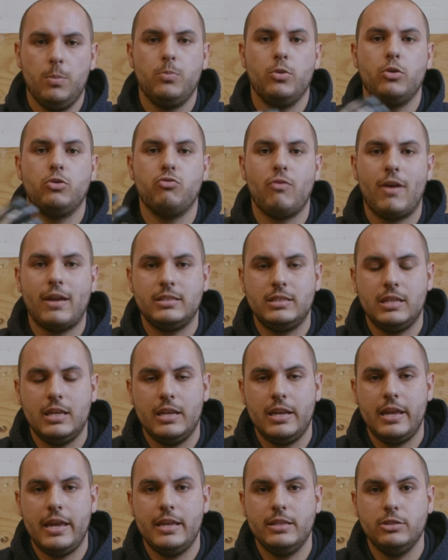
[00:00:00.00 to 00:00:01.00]

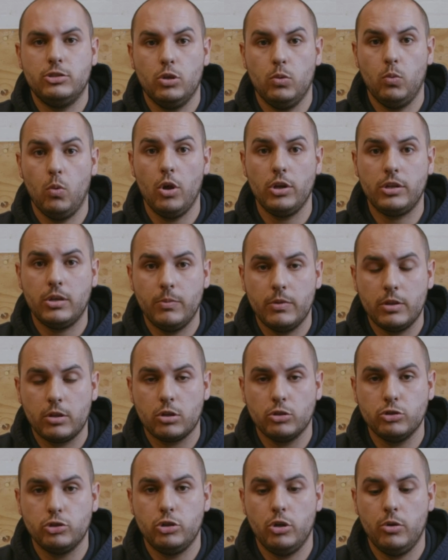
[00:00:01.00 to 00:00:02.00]
progressing into working with the
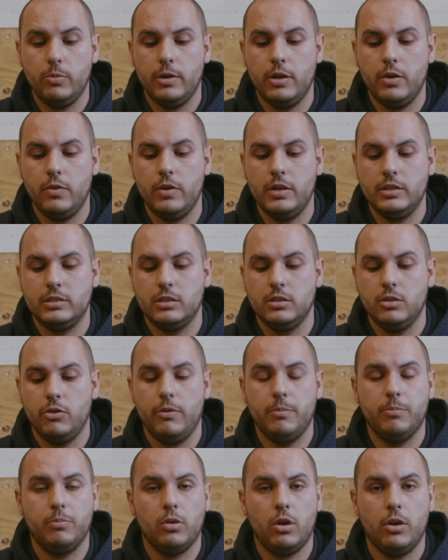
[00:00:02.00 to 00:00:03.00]
consumer units and
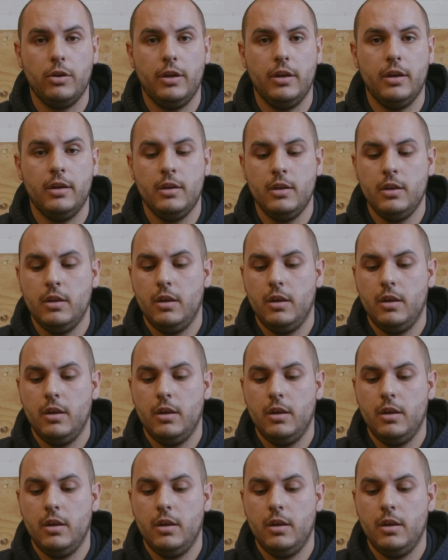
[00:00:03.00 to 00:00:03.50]
your employer